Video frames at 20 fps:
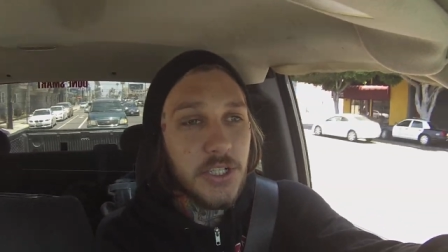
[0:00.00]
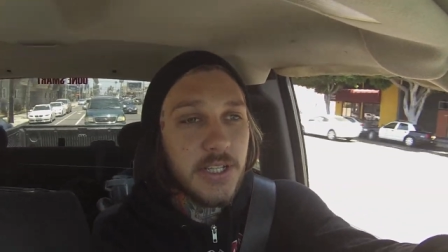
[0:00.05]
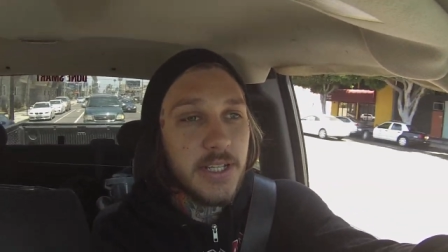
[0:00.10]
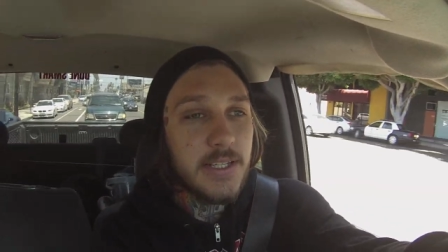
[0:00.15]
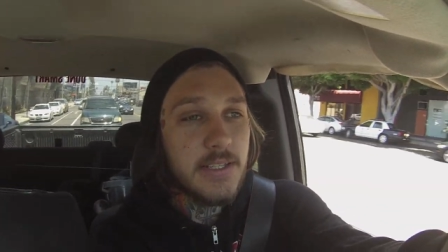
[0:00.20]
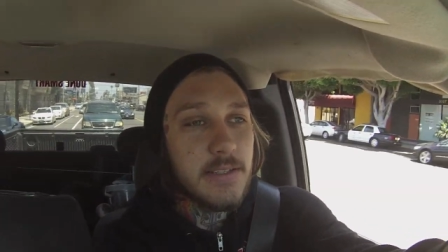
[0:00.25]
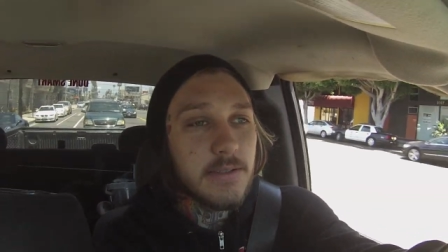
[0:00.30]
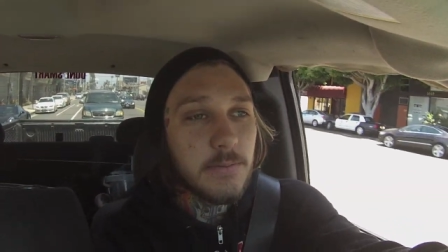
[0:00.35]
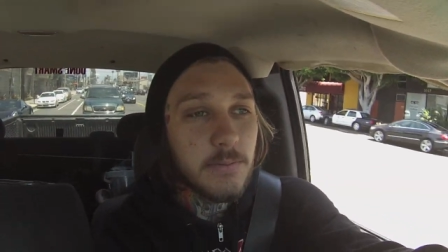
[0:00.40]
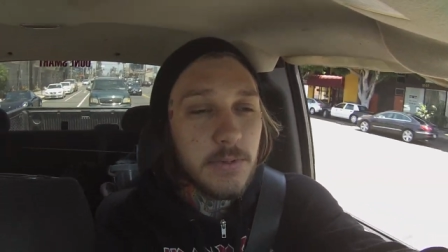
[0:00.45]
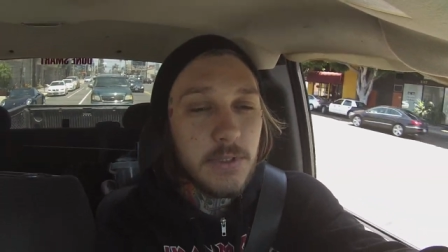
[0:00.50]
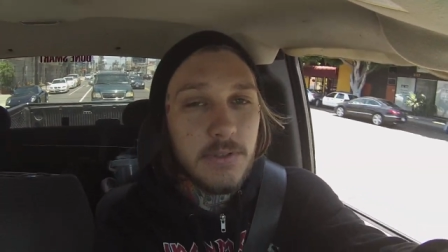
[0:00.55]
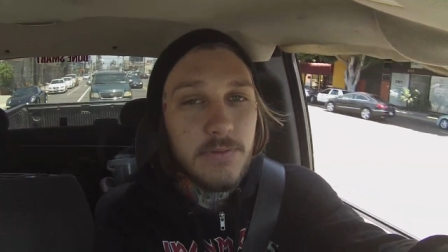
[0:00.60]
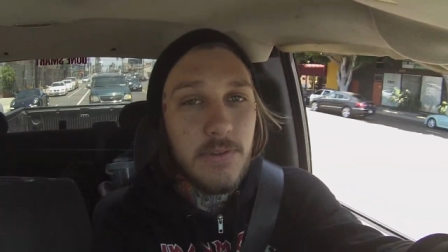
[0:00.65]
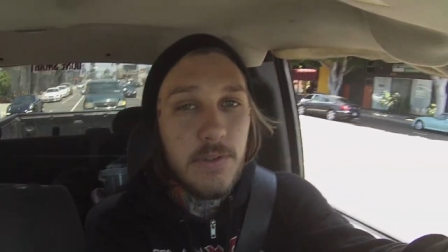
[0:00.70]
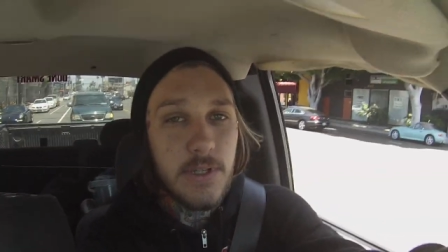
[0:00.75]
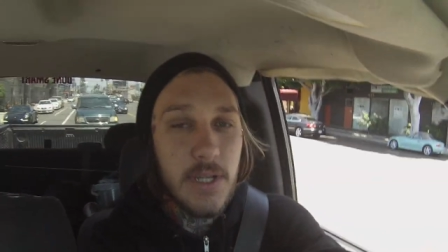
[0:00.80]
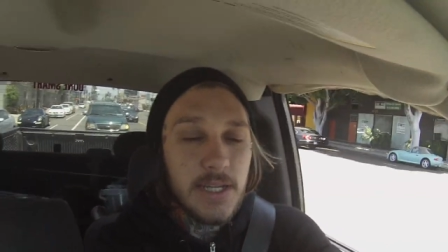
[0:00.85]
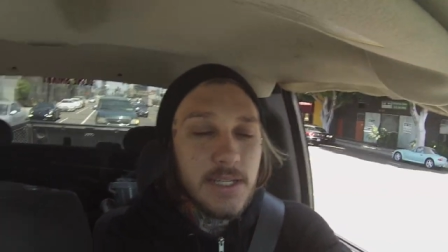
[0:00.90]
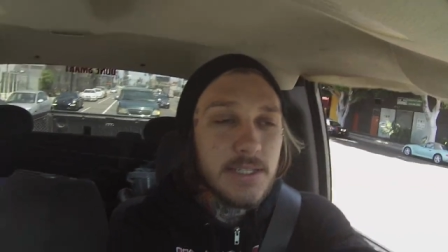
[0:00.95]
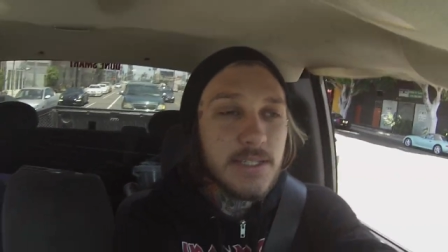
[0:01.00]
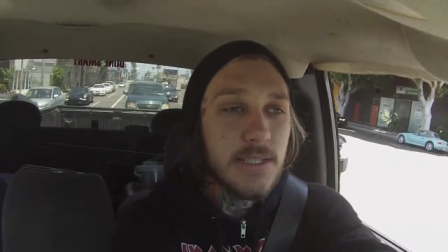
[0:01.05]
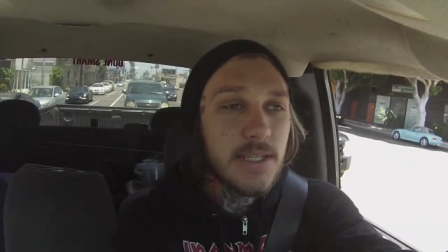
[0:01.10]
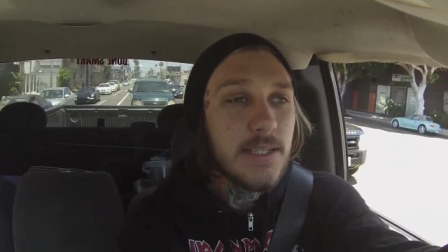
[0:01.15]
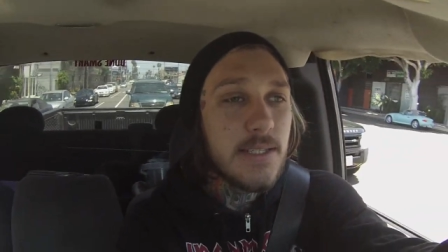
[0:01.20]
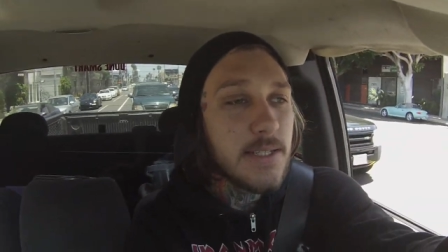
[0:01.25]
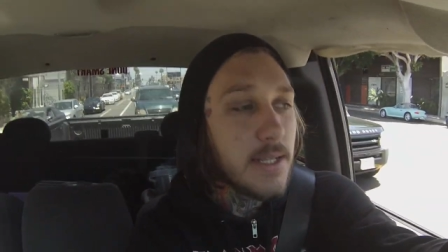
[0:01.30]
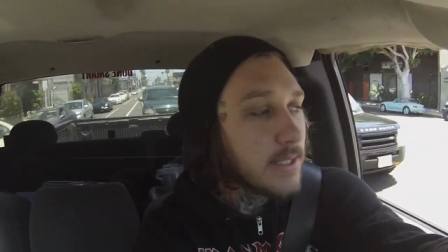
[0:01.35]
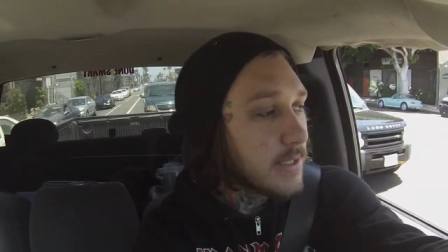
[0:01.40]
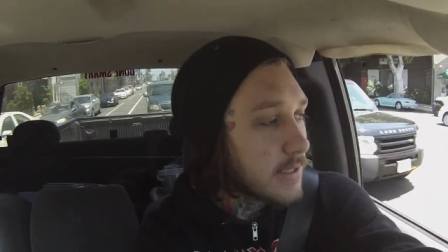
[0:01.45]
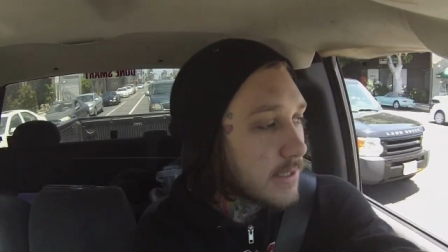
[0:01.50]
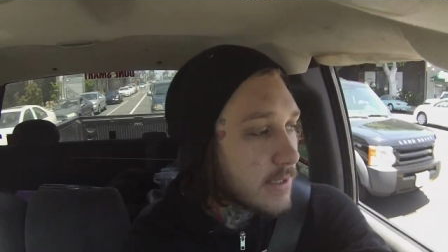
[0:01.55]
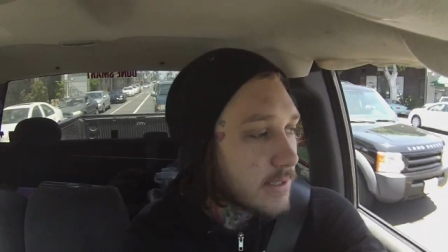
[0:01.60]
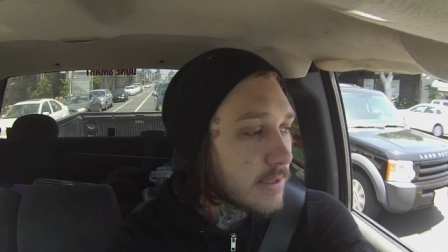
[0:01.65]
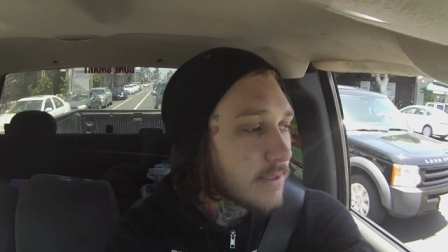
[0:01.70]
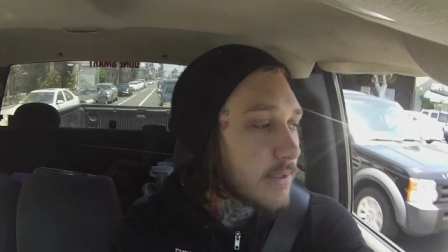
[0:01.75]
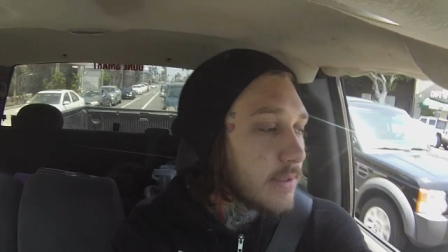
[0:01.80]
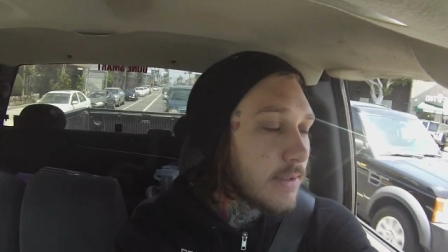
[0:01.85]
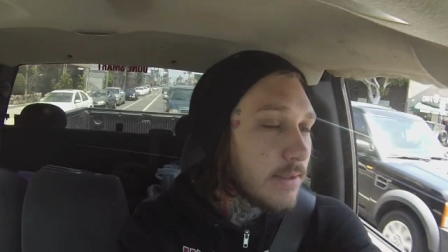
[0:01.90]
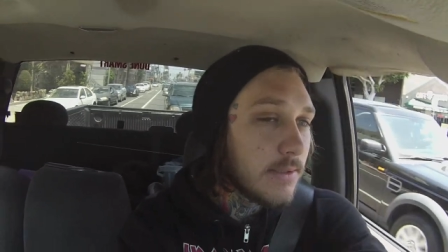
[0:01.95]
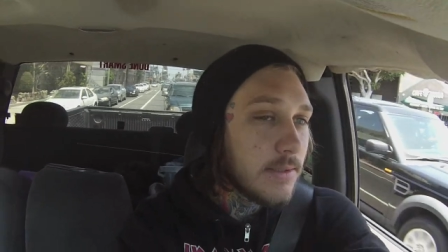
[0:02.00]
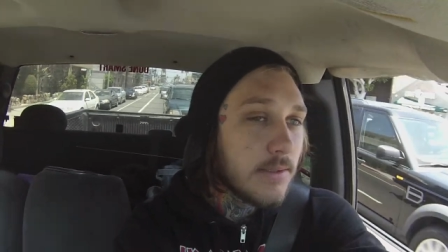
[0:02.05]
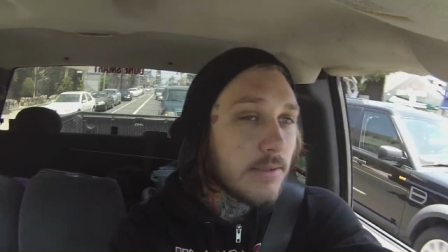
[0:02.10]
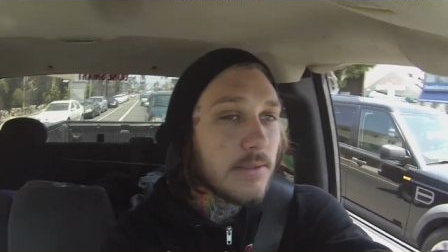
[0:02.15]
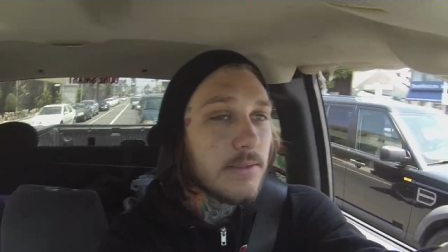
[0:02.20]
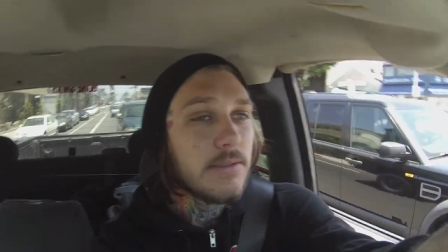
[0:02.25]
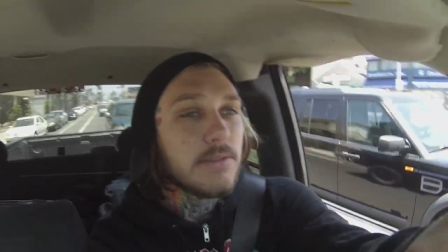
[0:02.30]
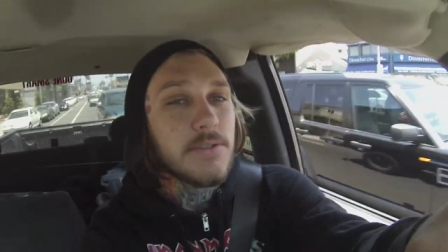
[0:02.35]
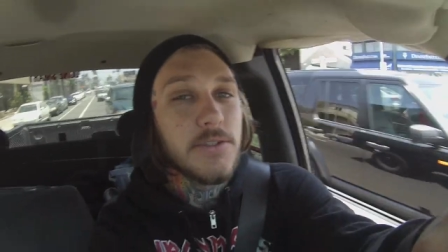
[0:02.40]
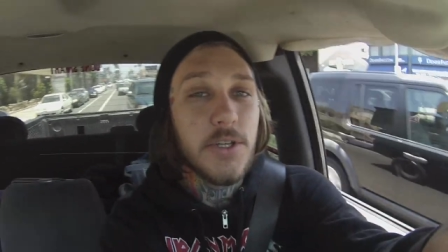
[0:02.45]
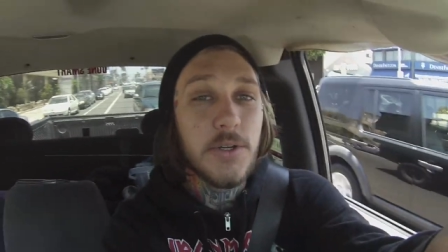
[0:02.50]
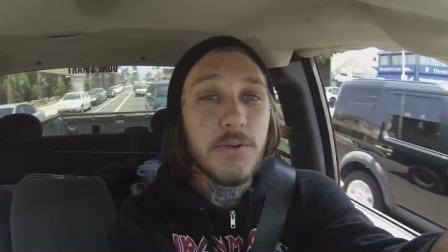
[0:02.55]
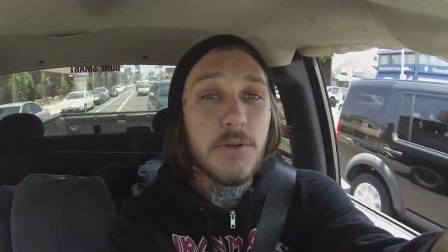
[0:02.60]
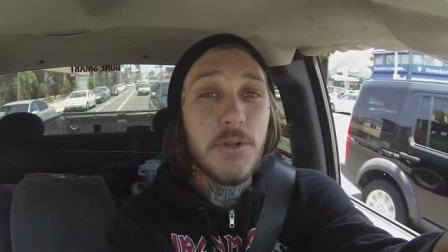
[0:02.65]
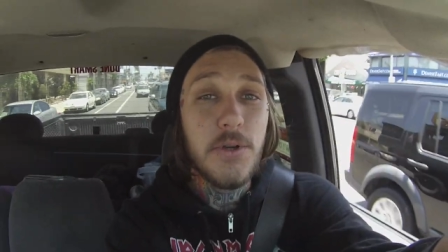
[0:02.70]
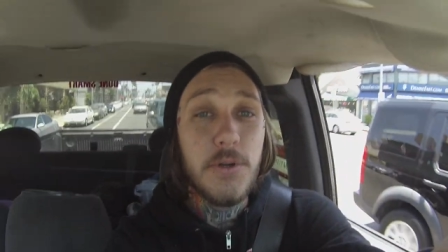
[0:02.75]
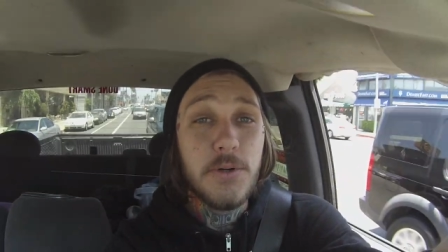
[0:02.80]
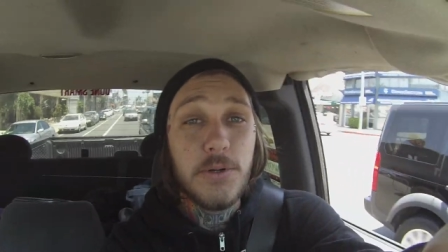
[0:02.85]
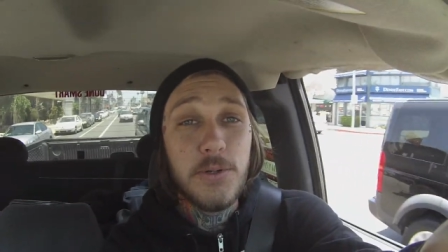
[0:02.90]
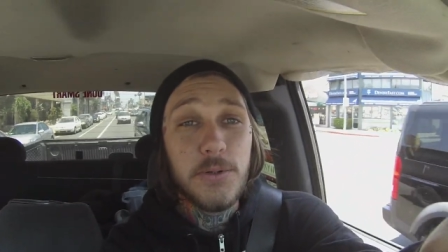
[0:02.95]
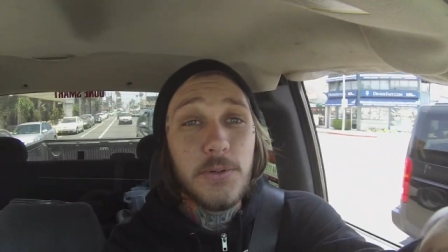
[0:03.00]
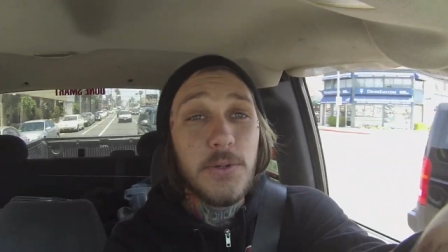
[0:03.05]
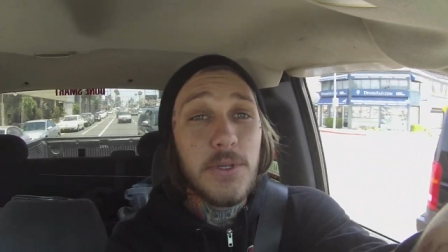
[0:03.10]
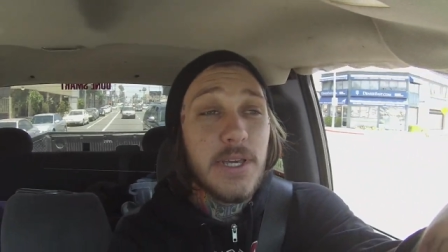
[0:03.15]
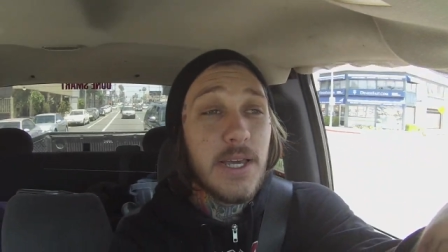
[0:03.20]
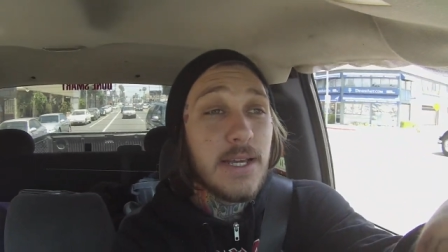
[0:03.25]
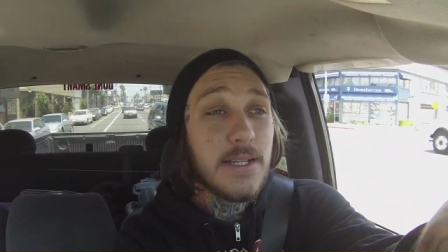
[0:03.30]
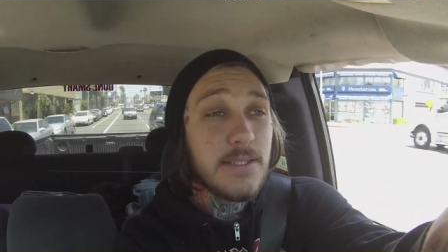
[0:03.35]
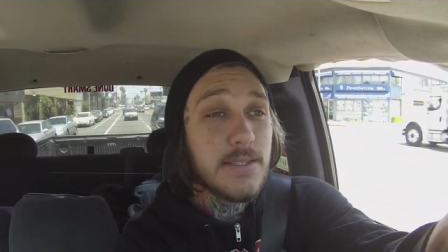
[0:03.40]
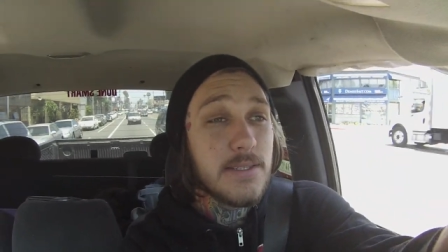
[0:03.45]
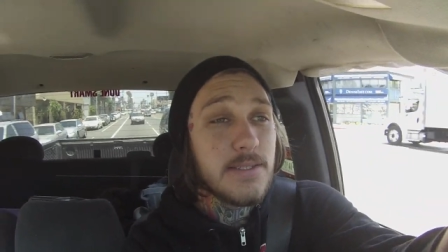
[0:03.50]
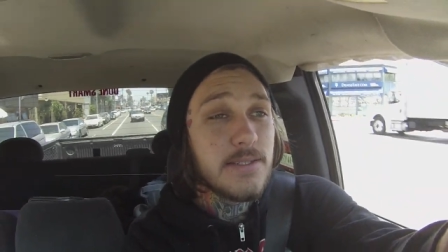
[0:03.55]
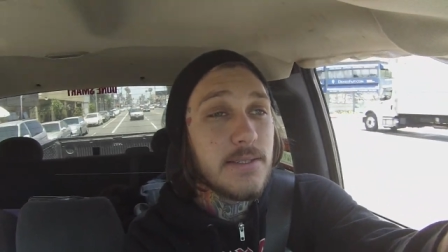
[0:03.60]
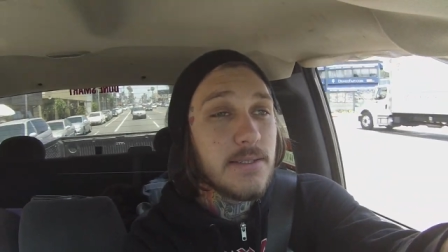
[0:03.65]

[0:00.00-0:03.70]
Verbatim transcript: that one of you guys sent us. Don't know who yet.